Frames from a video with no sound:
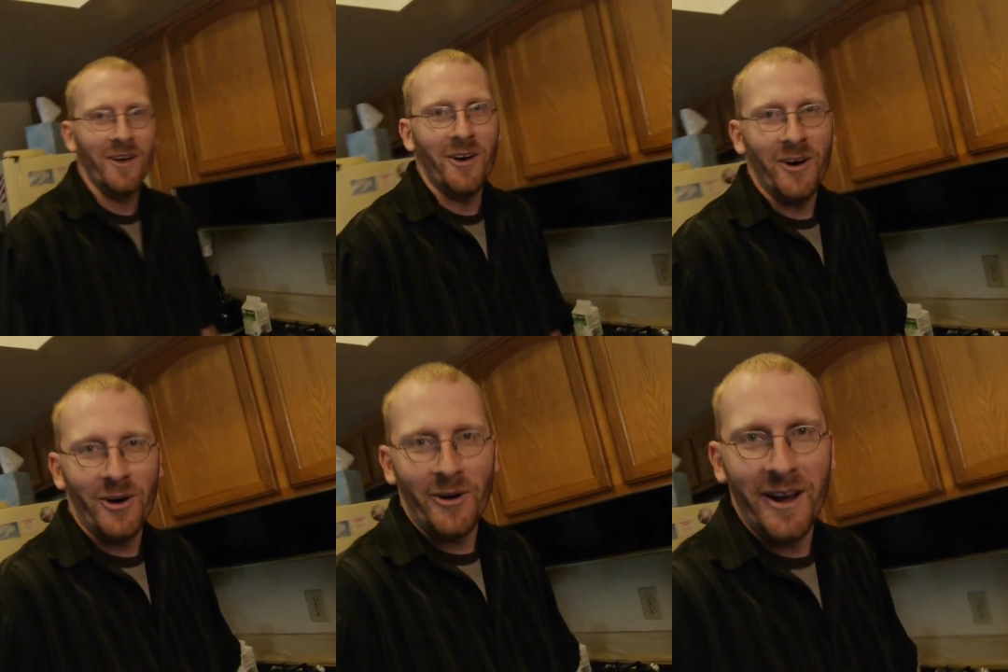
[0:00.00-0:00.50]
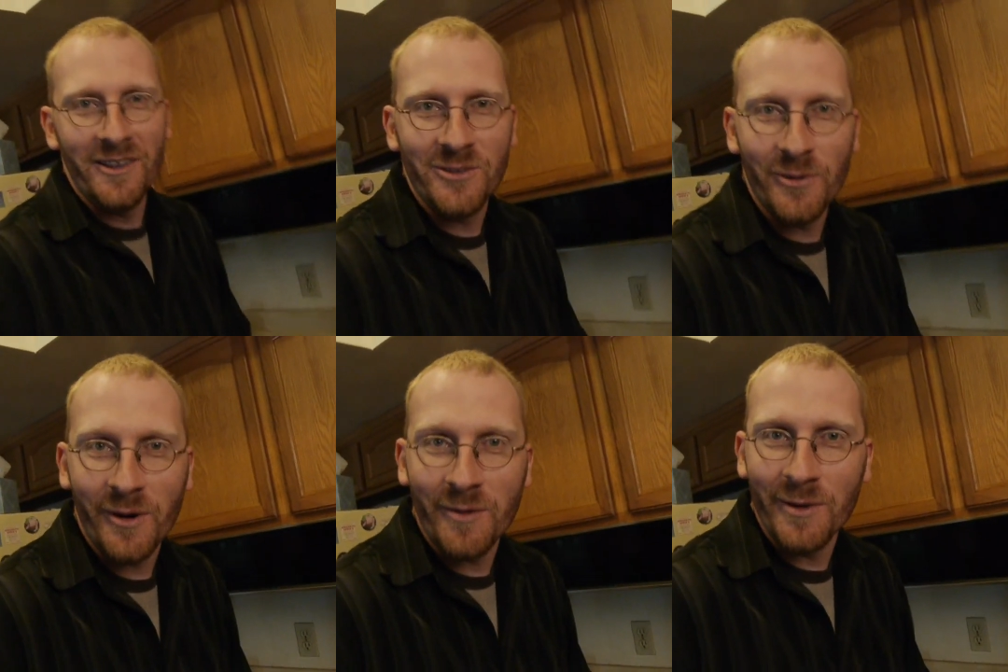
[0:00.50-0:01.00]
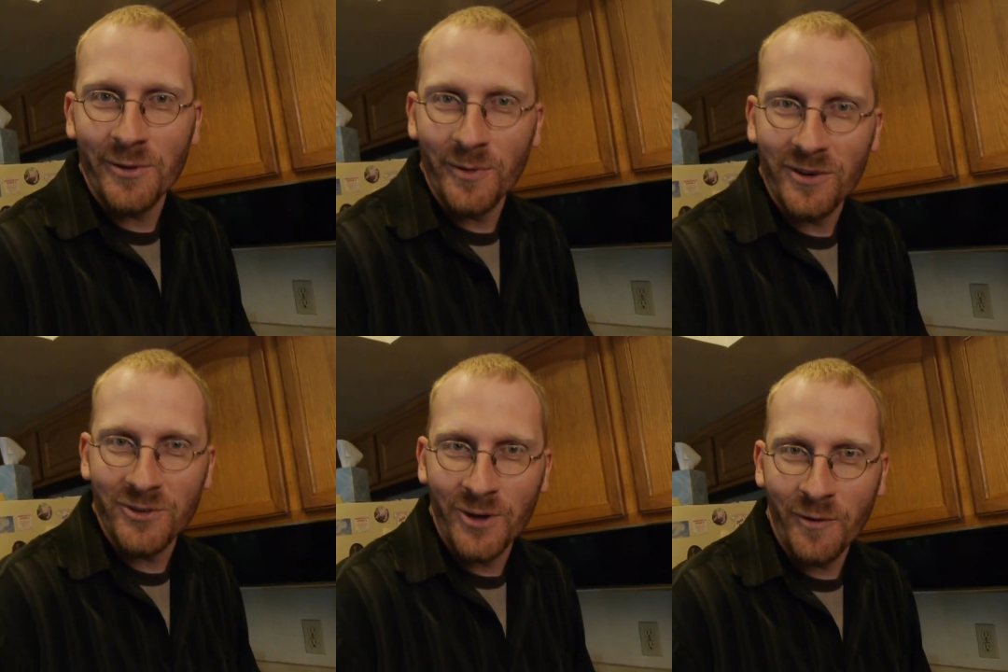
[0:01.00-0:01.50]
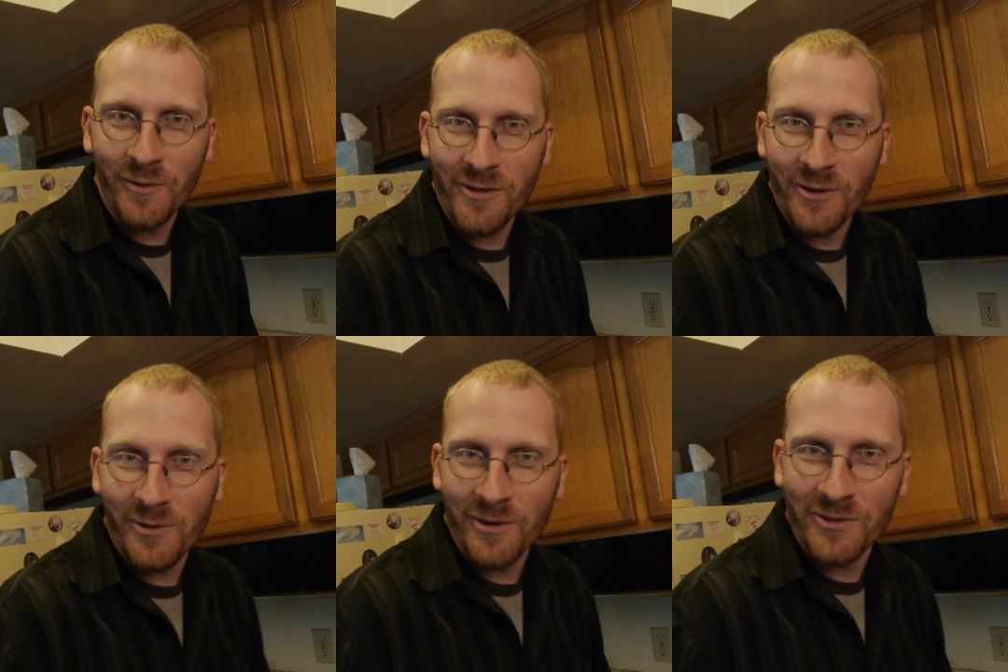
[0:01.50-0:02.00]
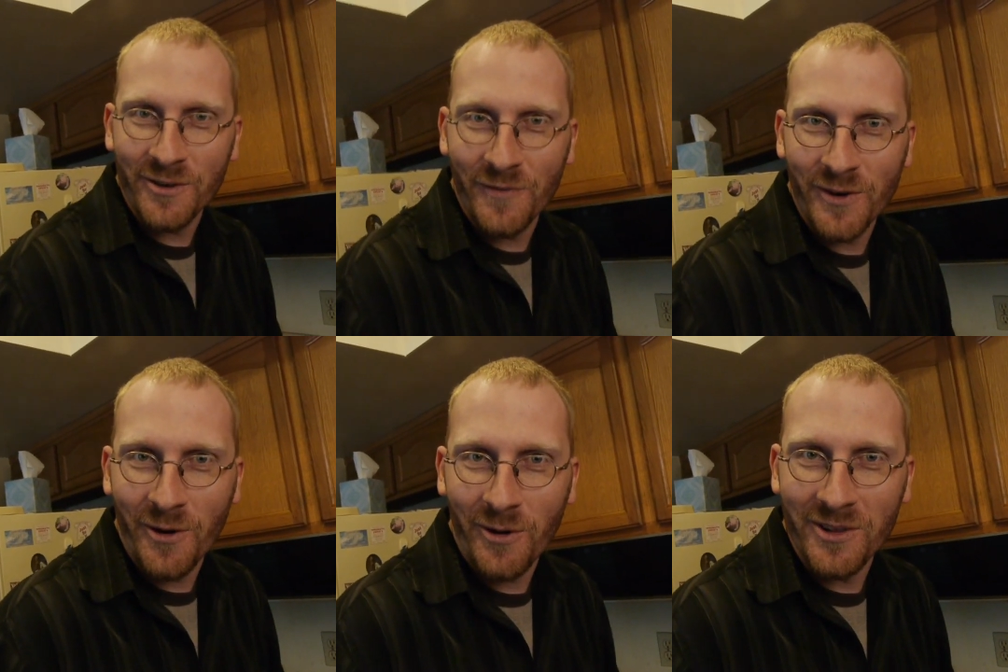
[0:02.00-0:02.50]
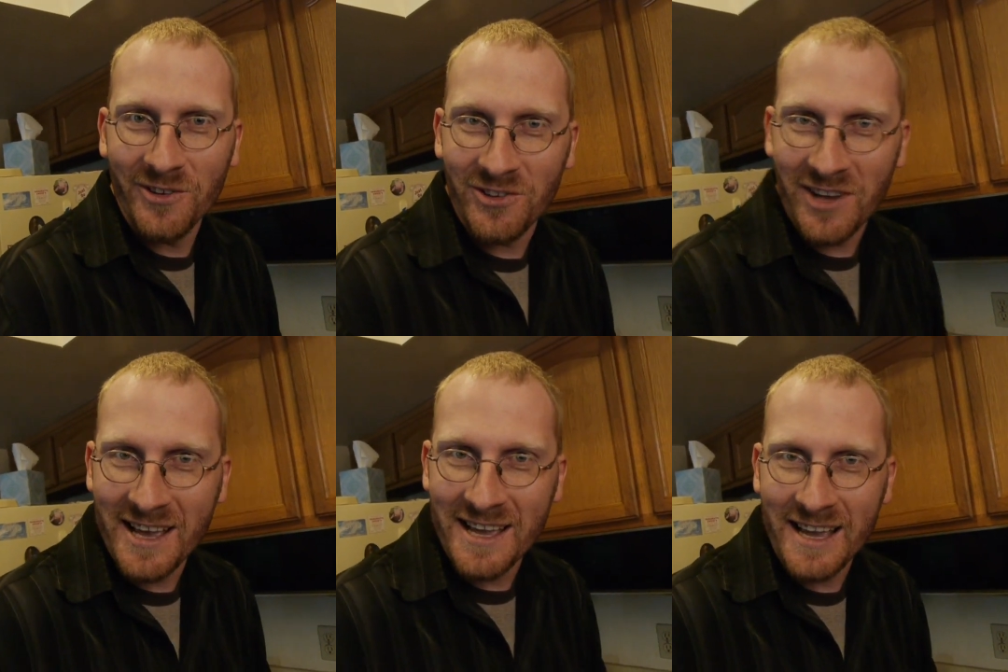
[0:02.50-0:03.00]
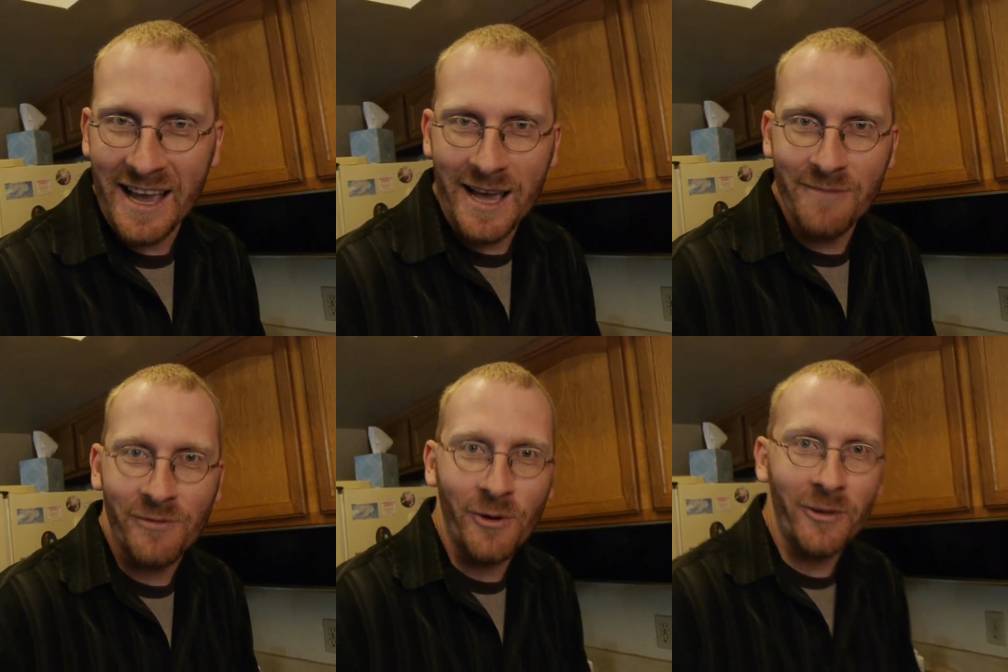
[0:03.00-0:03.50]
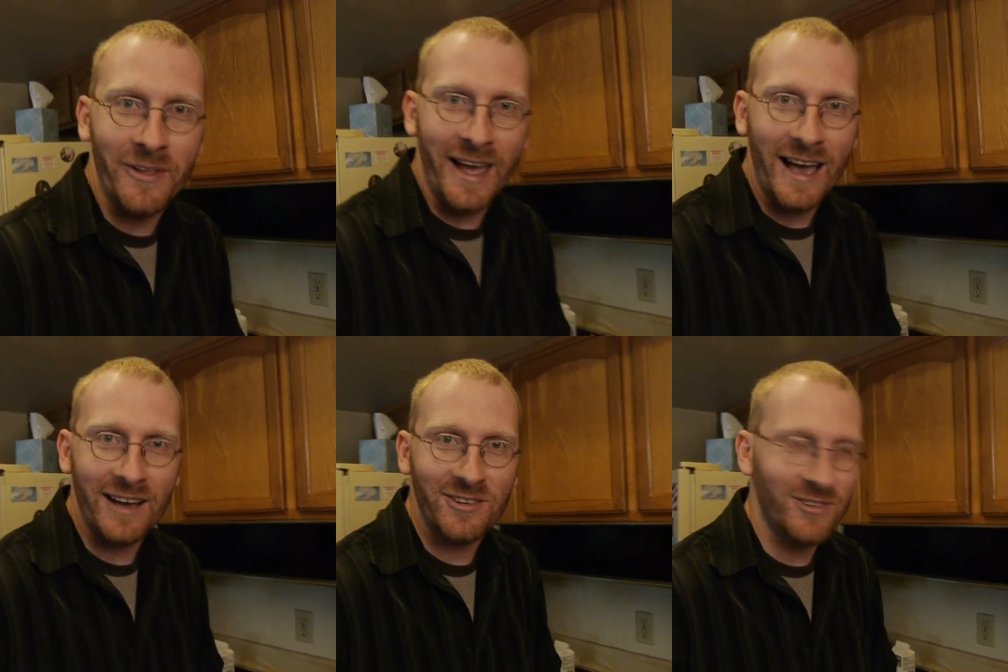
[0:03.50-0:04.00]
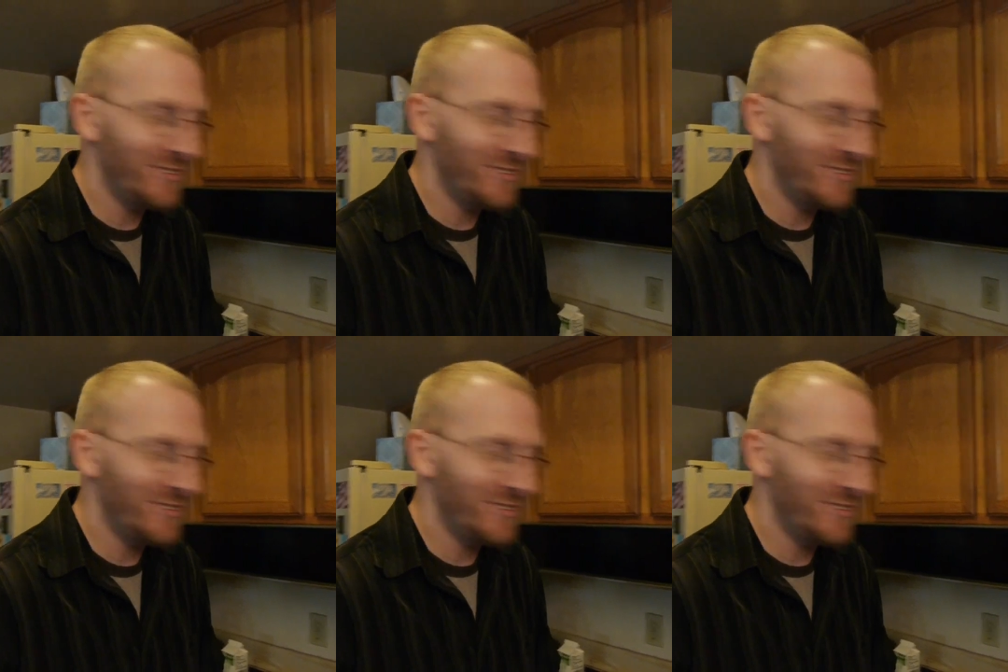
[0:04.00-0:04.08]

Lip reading: Alright, so we're going to be switching over to the Christopher Nolan shaky cam for all the action